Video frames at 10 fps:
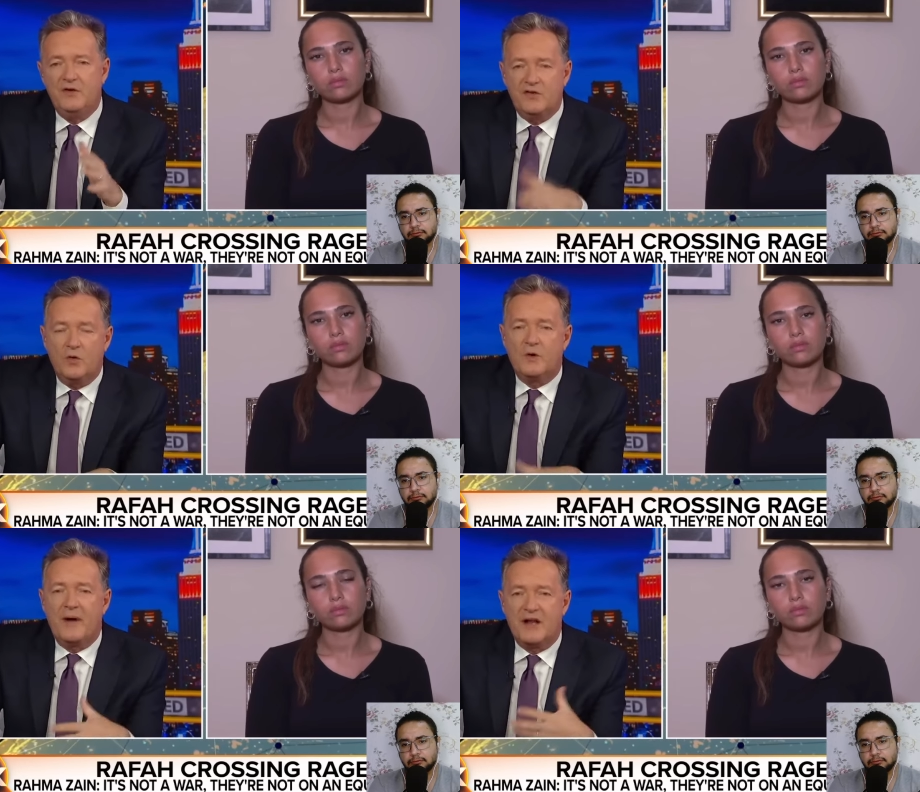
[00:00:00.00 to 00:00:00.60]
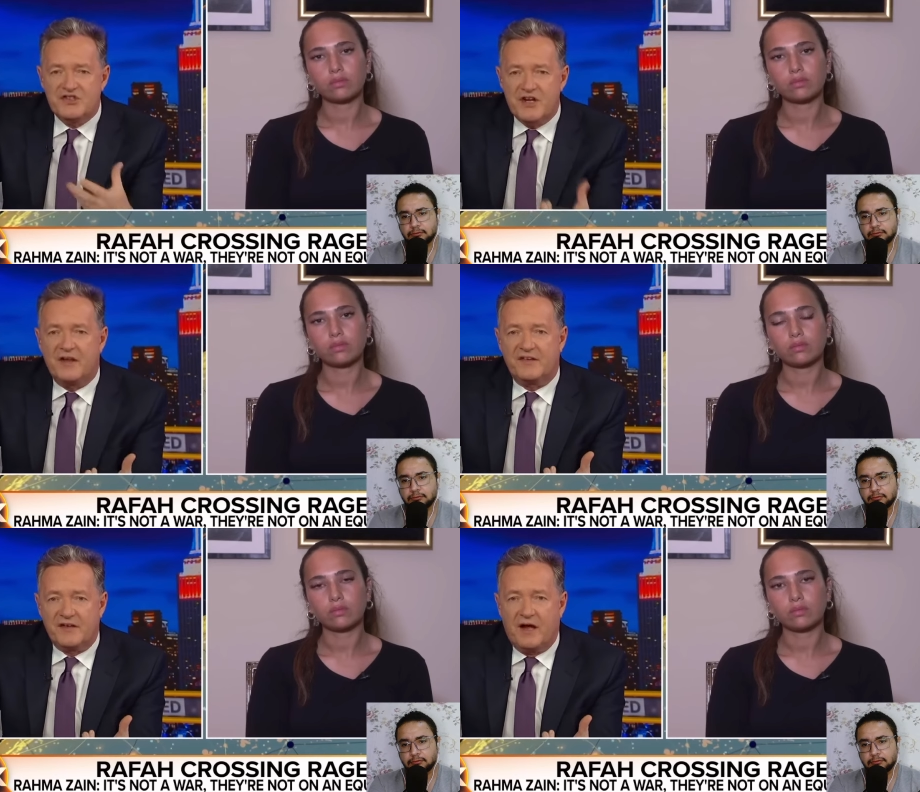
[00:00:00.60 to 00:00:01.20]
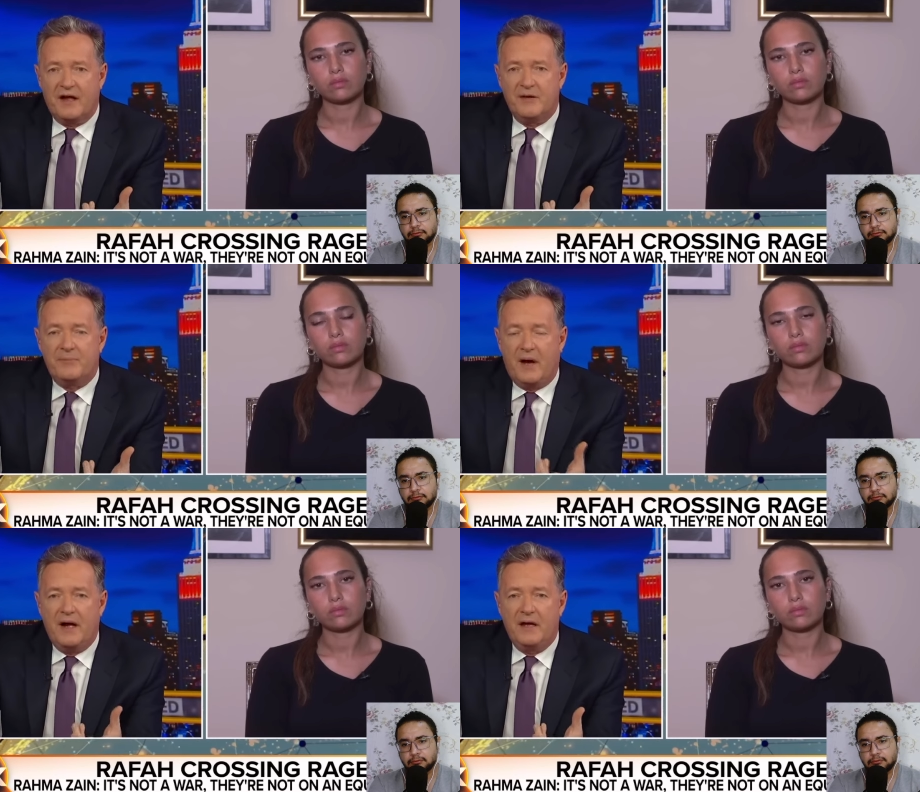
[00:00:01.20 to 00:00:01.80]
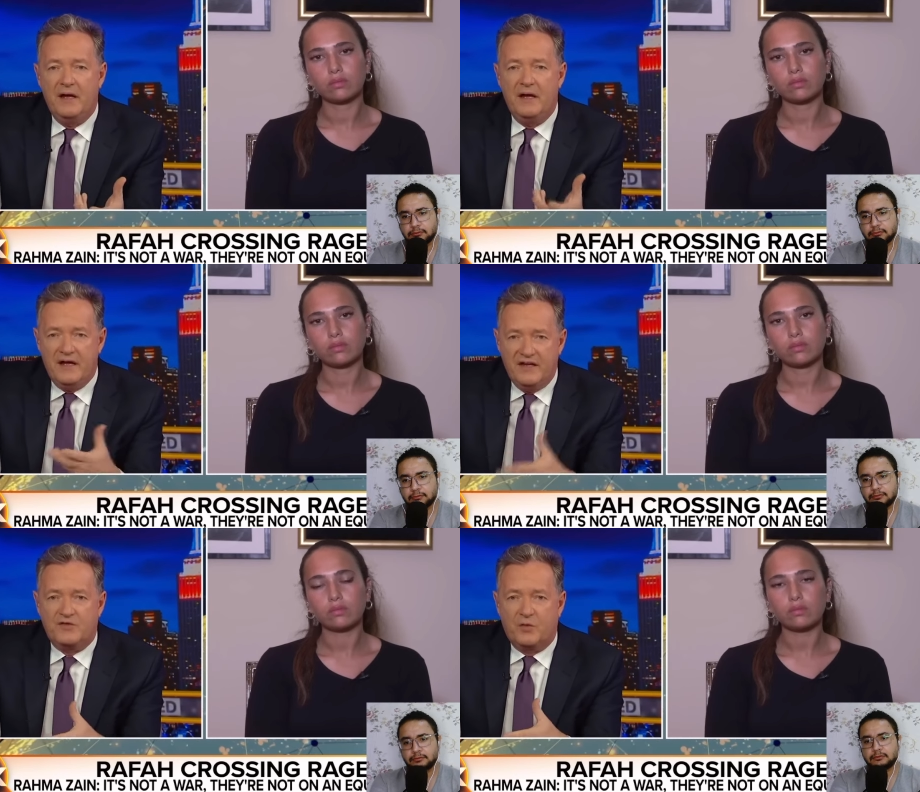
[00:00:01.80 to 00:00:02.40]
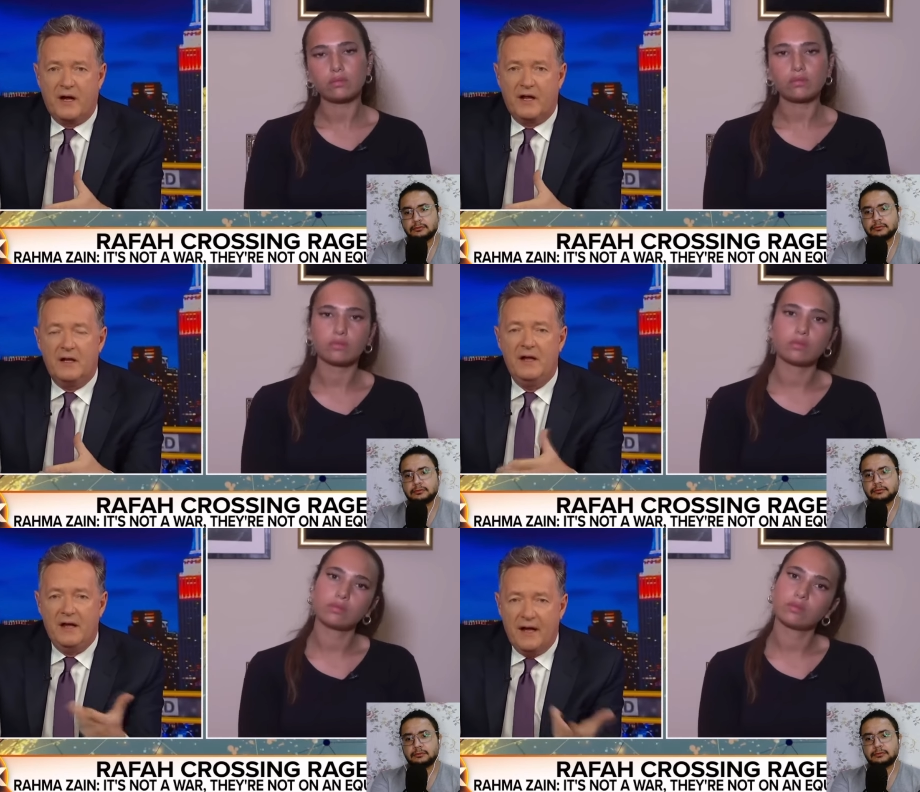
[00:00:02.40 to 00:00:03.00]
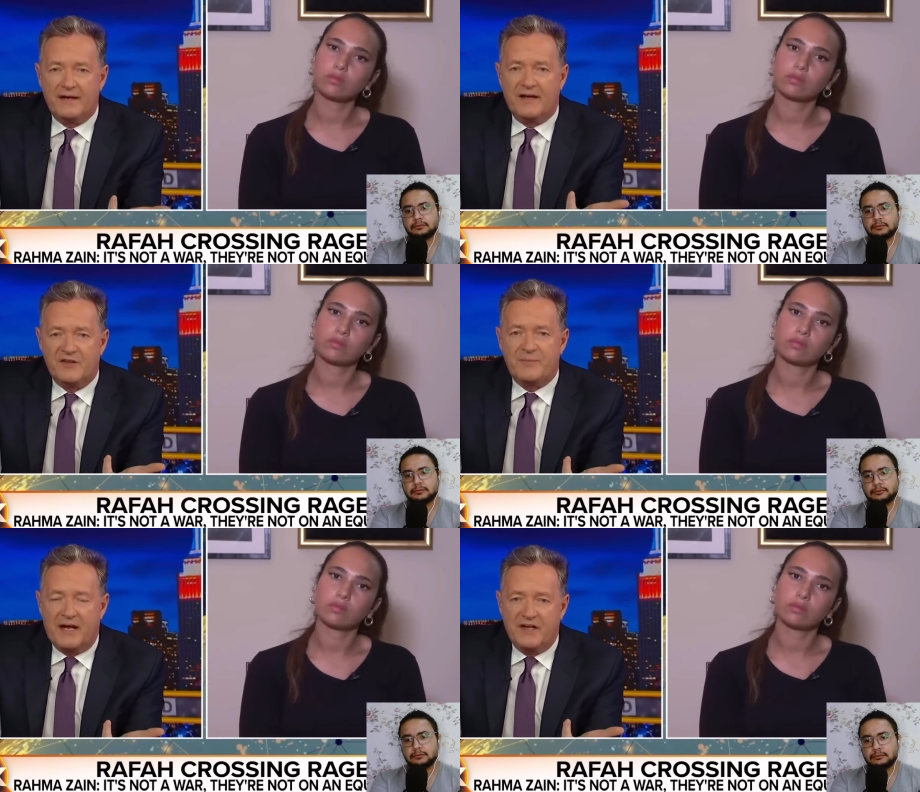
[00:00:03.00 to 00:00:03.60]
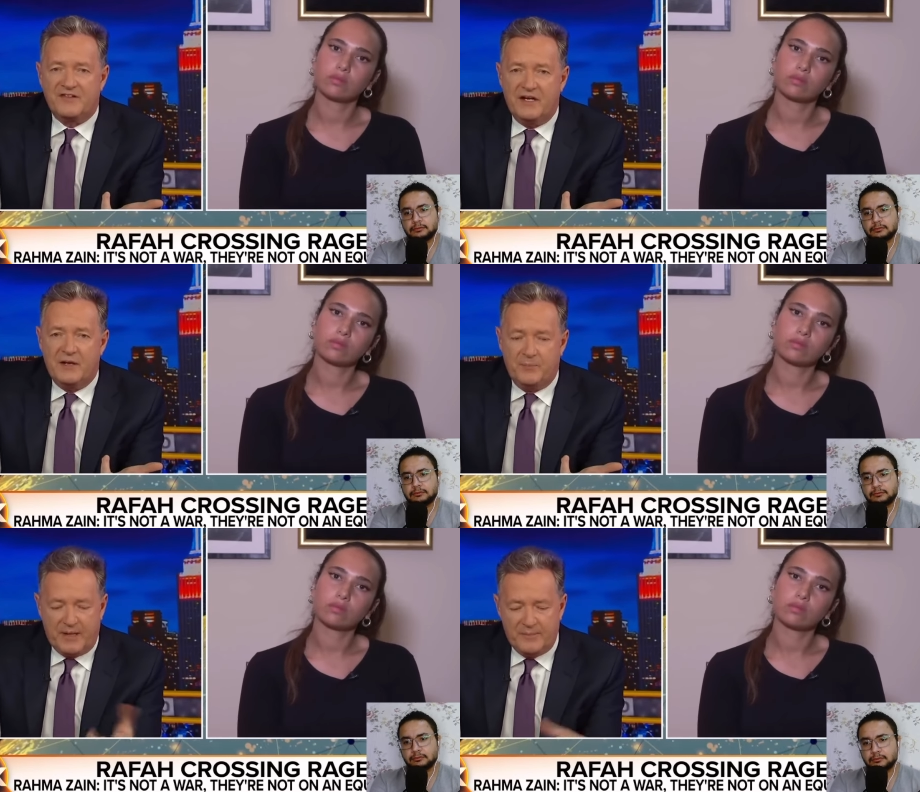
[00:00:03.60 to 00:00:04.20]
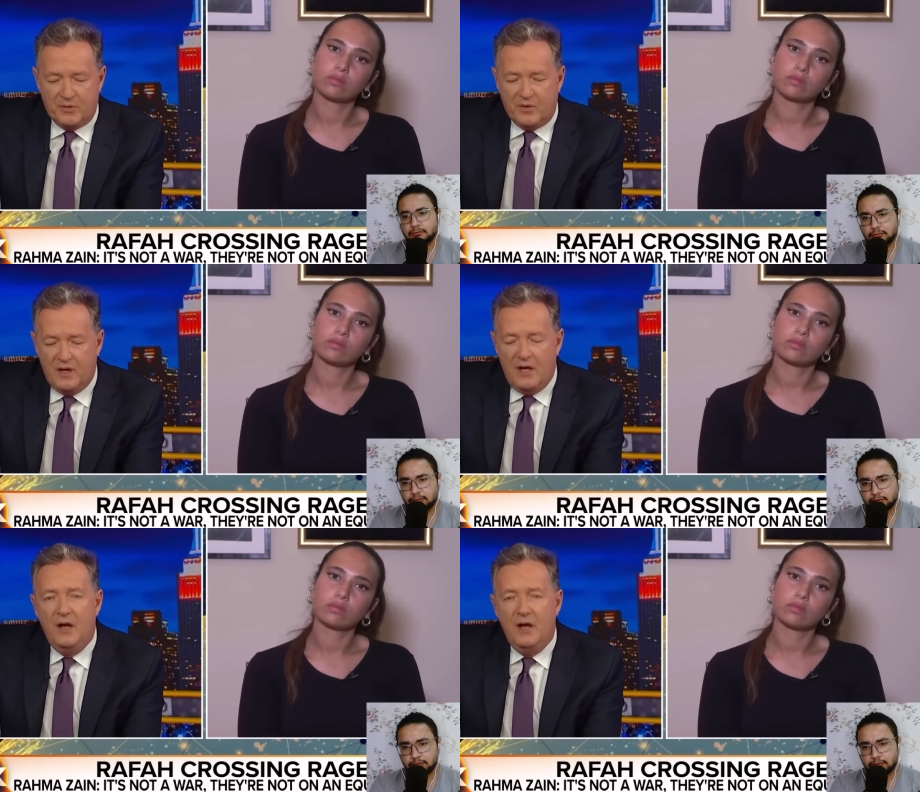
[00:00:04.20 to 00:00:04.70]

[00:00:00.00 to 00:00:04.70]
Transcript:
Speaker 1: You talk about genocide by Israel against Palestinian people.